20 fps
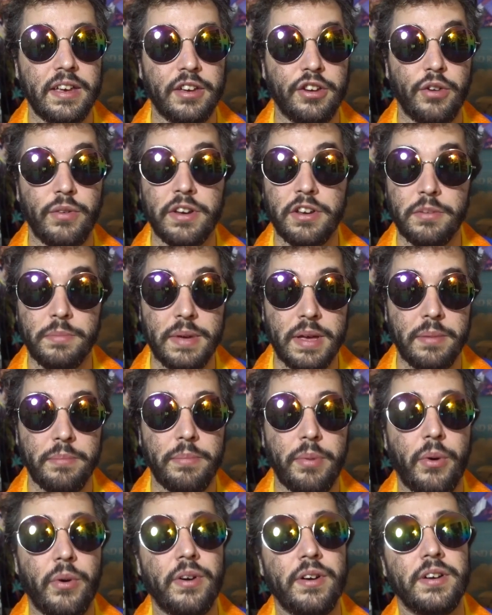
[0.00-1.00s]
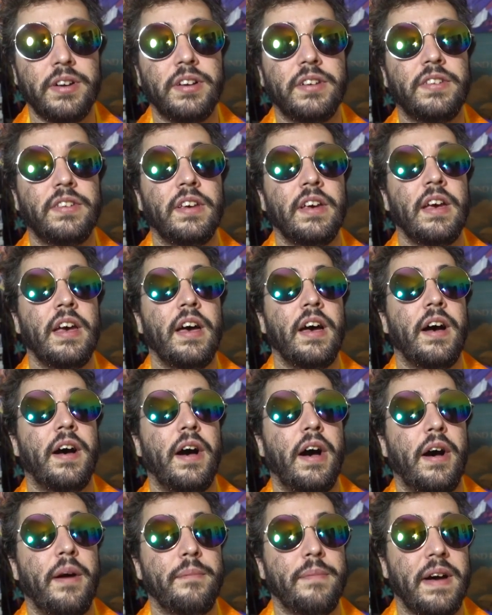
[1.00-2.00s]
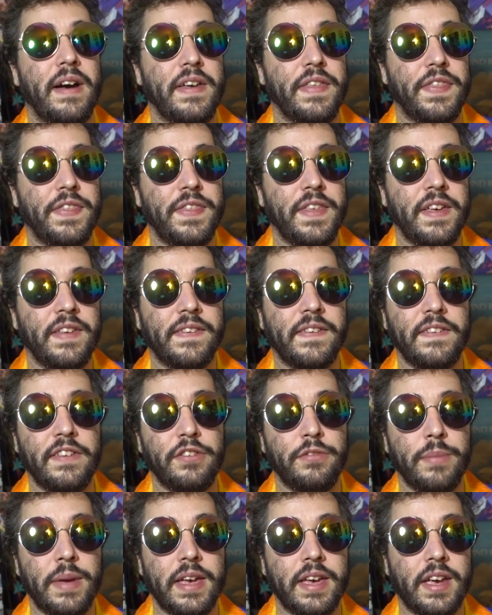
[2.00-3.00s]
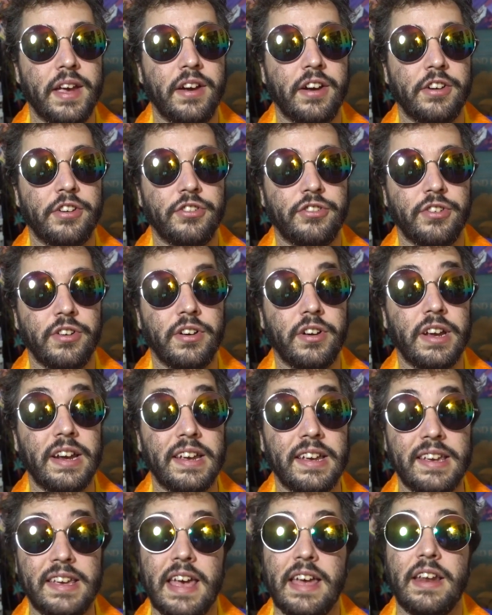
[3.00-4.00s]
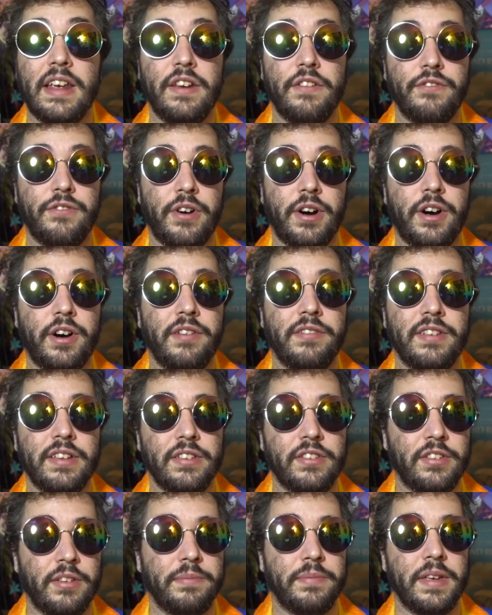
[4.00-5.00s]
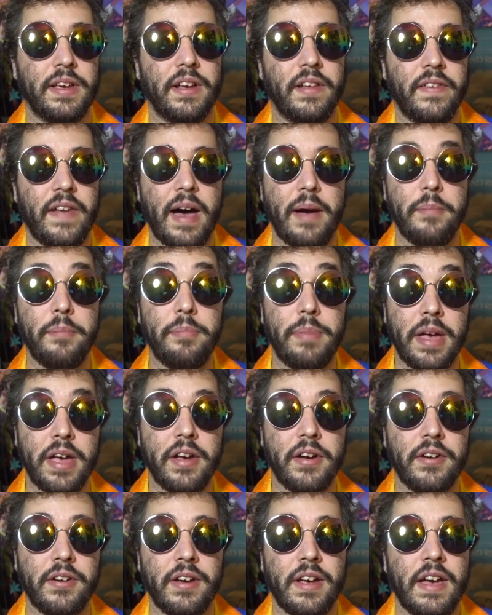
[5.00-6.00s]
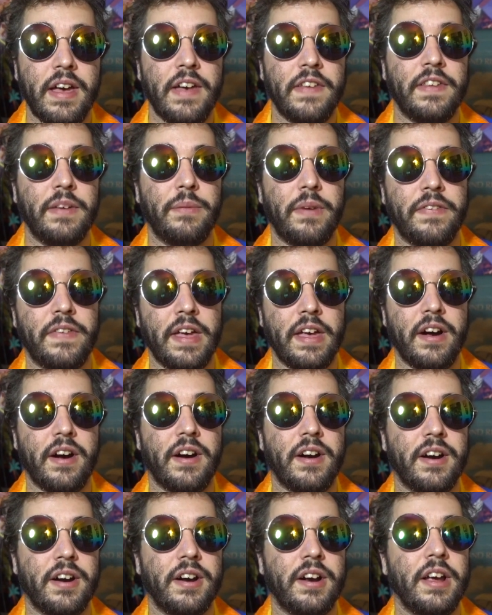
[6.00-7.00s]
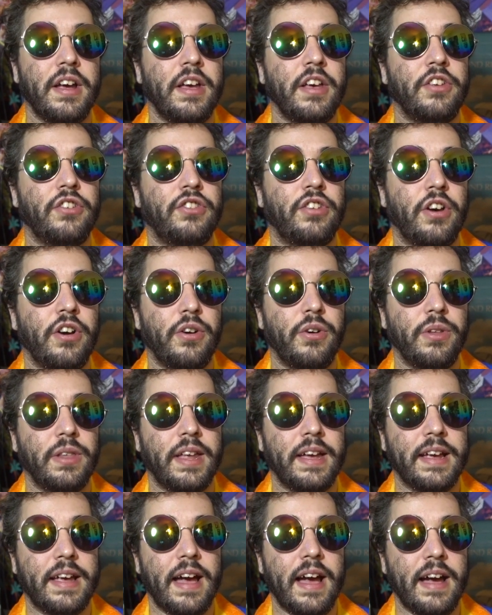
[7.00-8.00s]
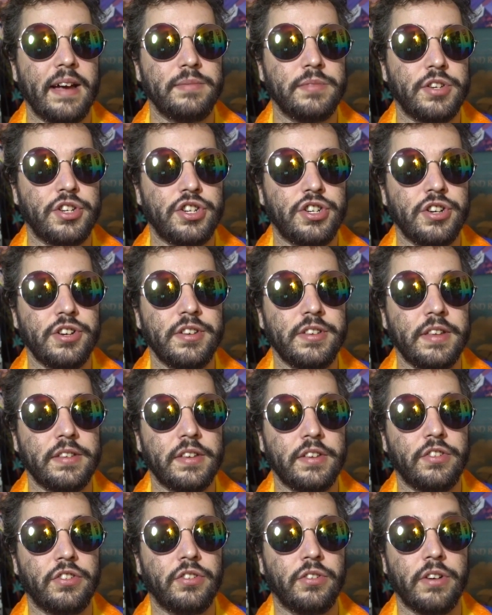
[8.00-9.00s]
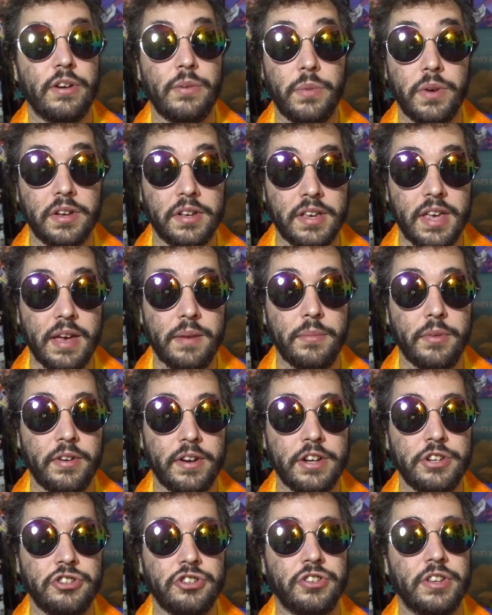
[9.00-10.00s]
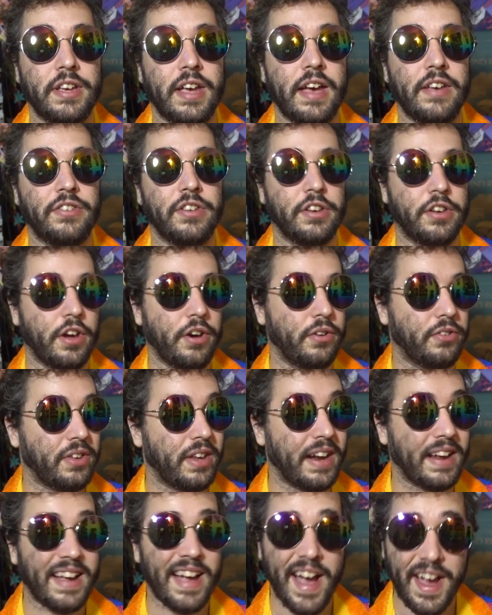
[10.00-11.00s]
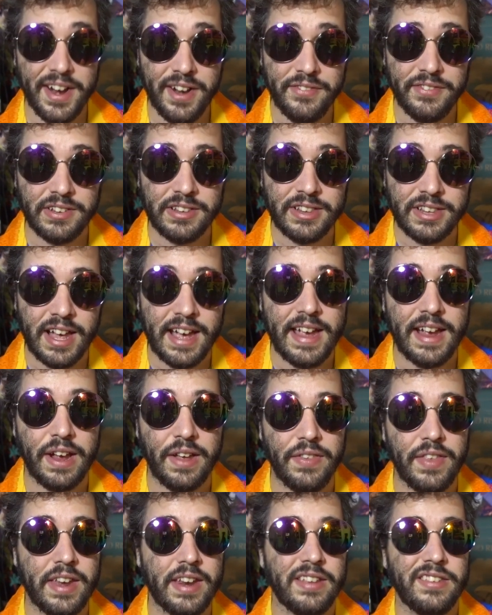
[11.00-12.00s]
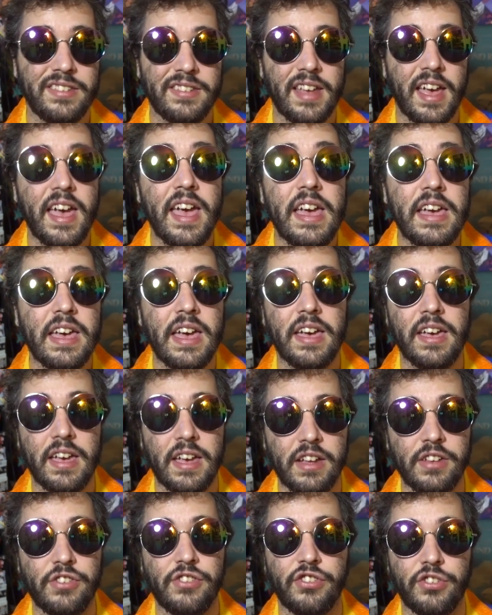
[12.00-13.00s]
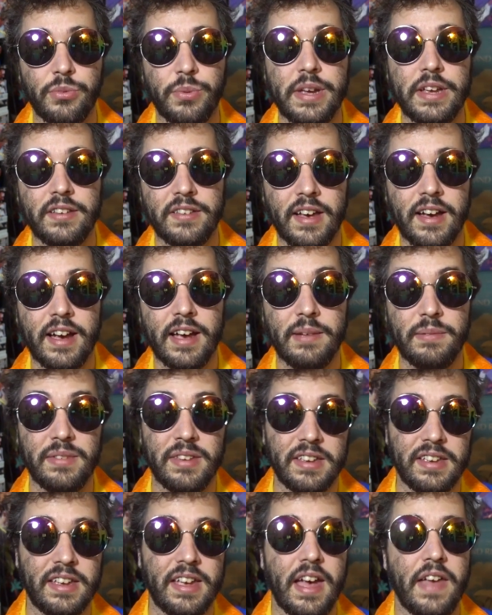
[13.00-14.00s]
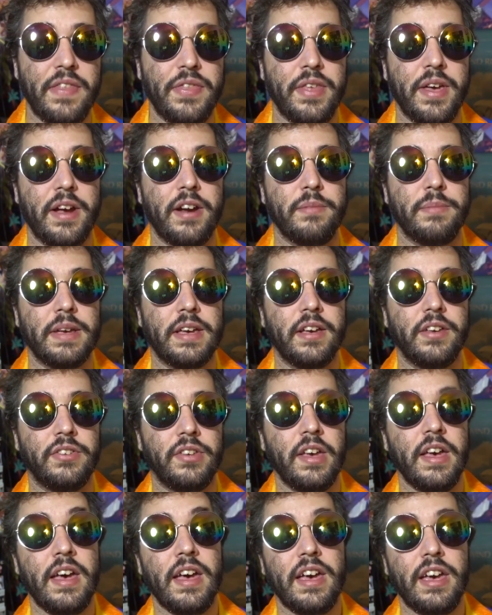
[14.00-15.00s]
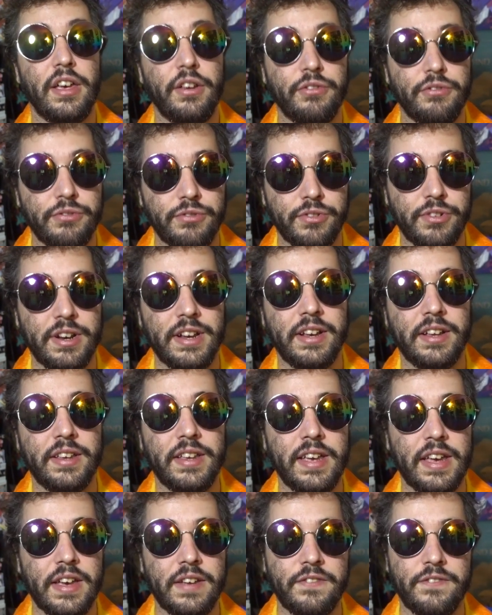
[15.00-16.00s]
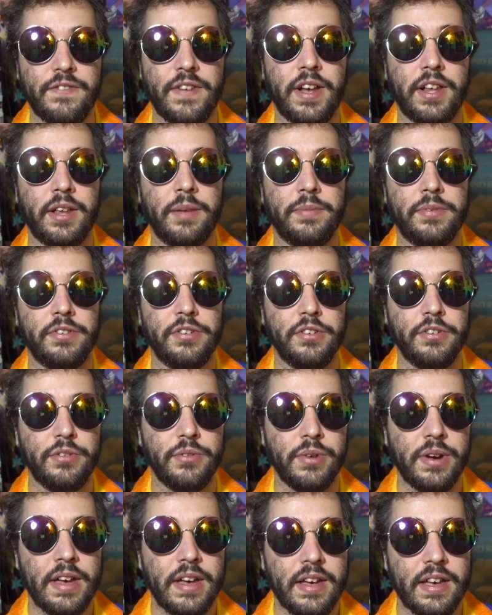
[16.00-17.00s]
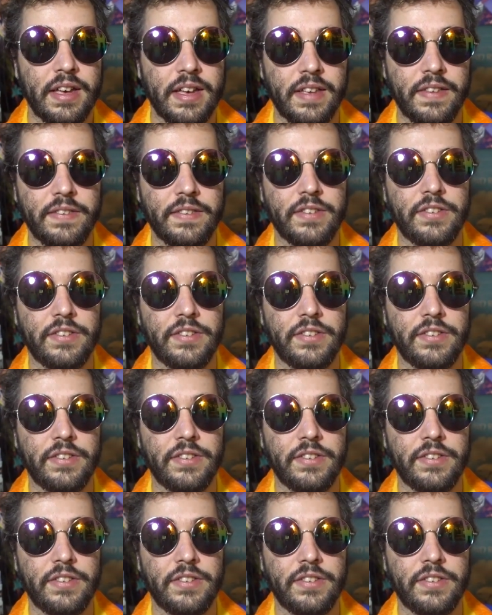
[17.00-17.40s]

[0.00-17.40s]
going to be important. Um, I think that these main characters are all going to get involved in something a lot bigger than what they are. So, like, I'm sure that this story will get more interesting as it goes, and I kind of like that it's taking its sweet time to get there, because it really envelops you in the